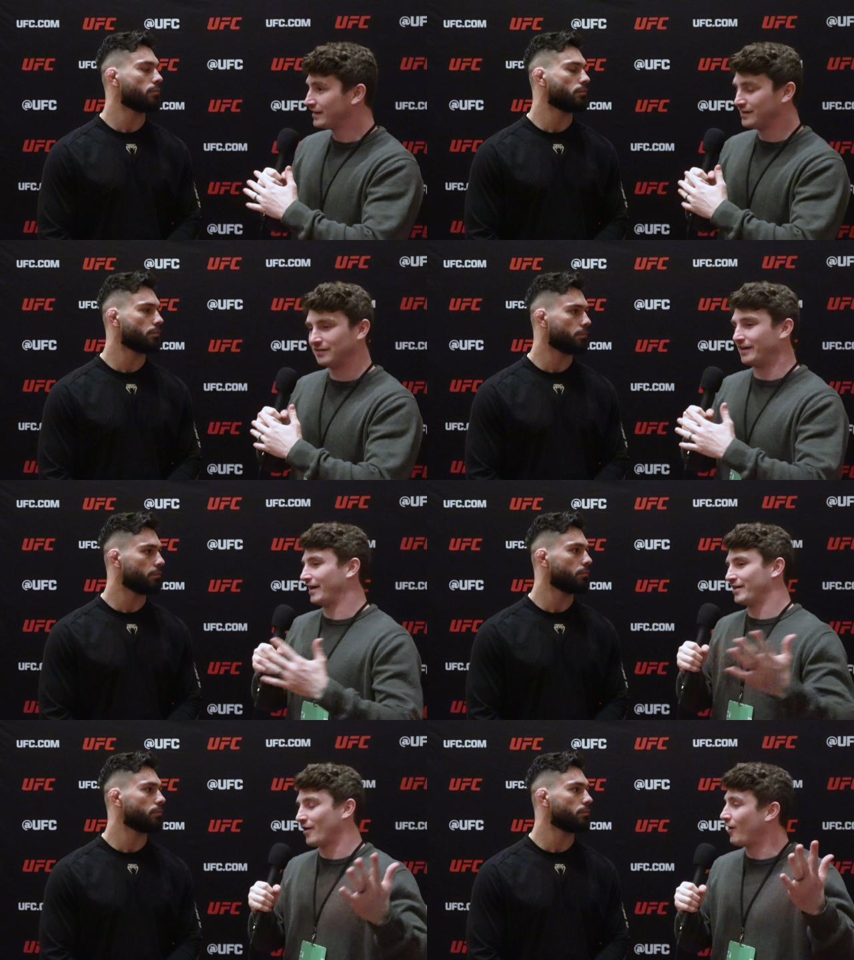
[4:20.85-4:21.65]
Speaker 1: He's like,
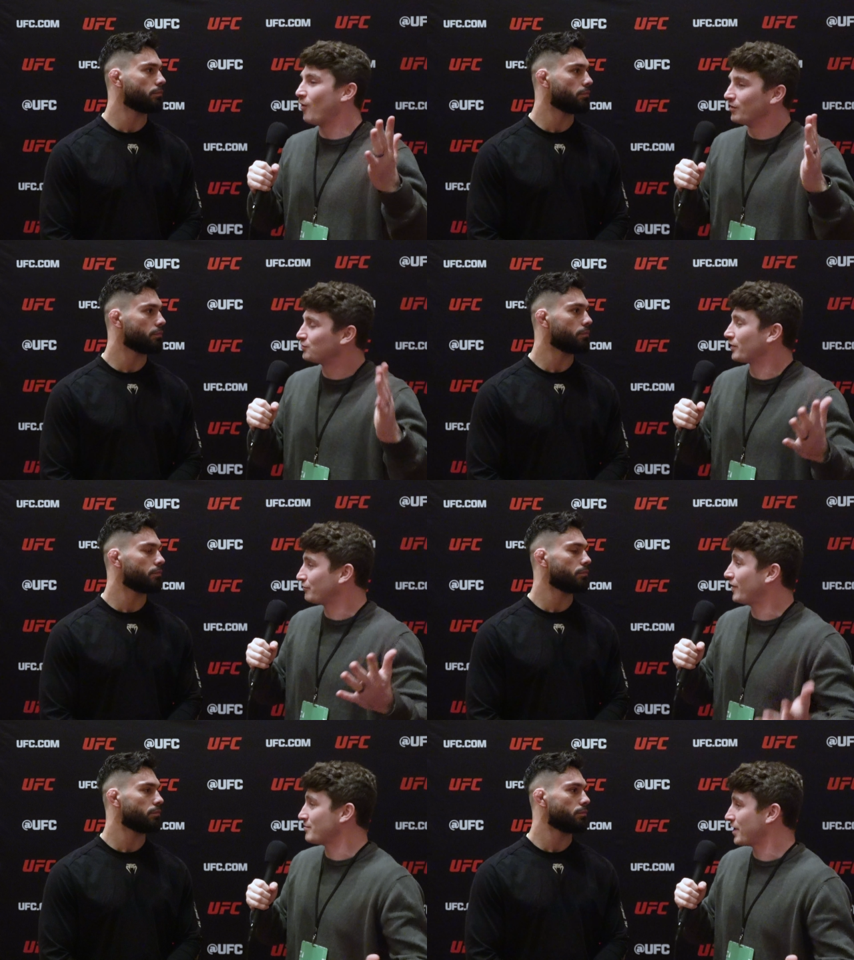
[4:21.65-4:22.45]
you know, I always want
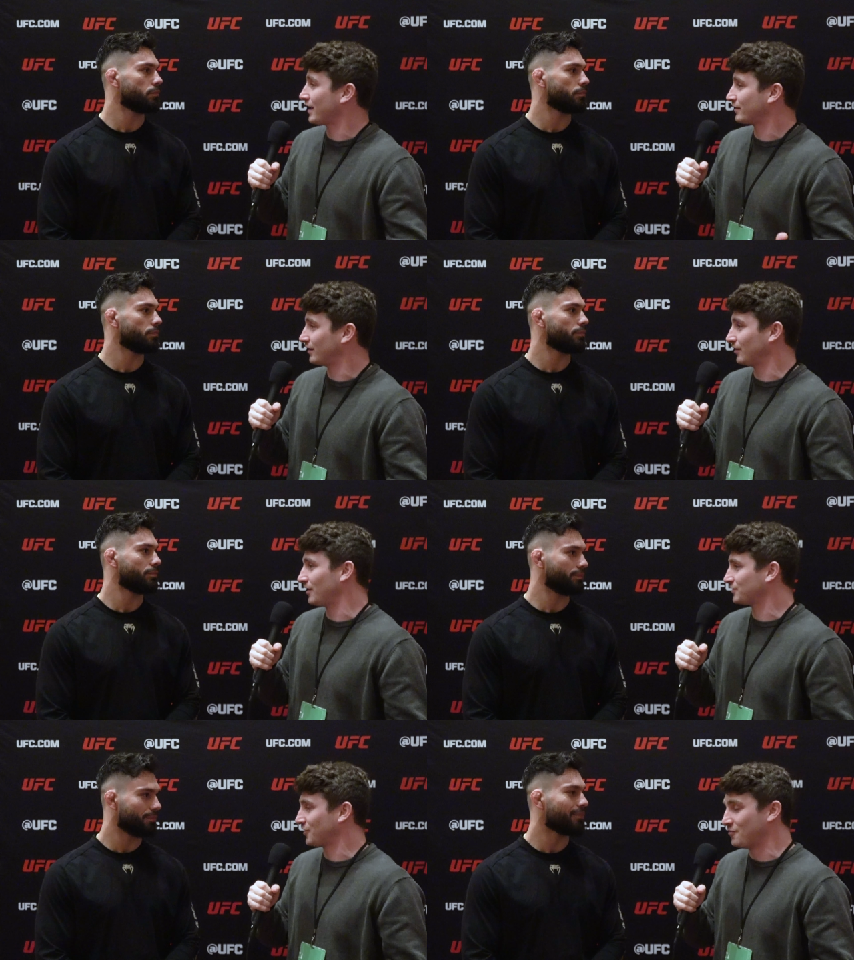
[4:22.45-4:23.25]
to fight back that I
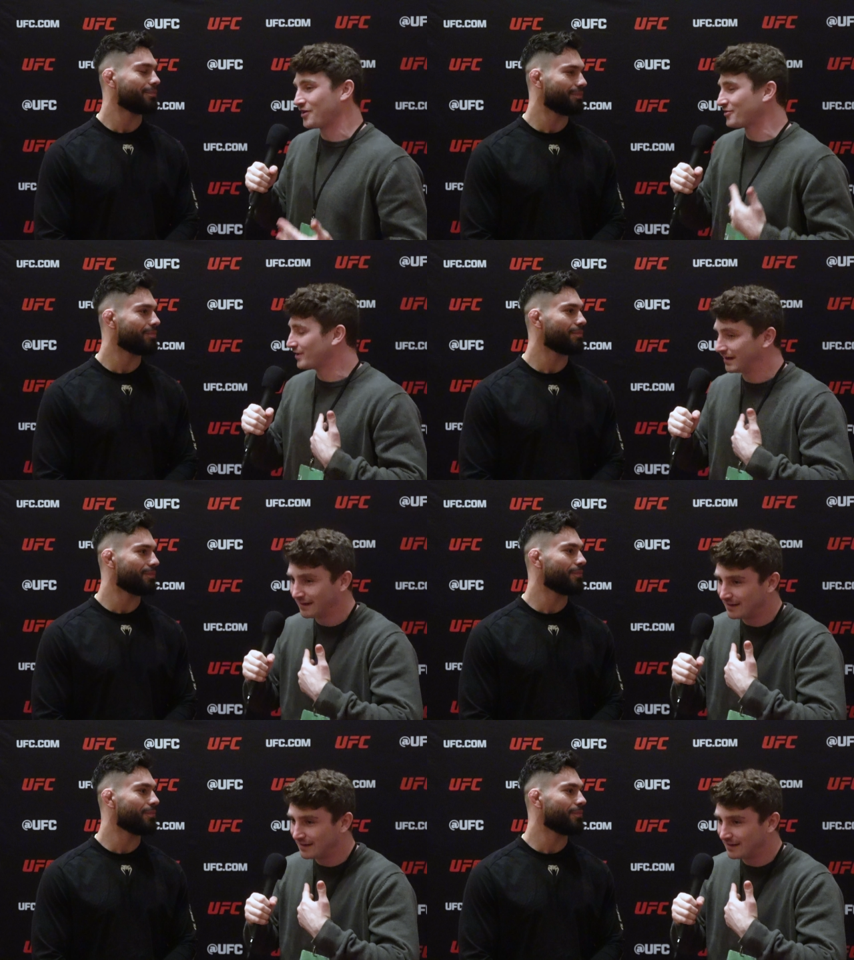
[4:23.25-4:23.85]
lost. So I'm wondering,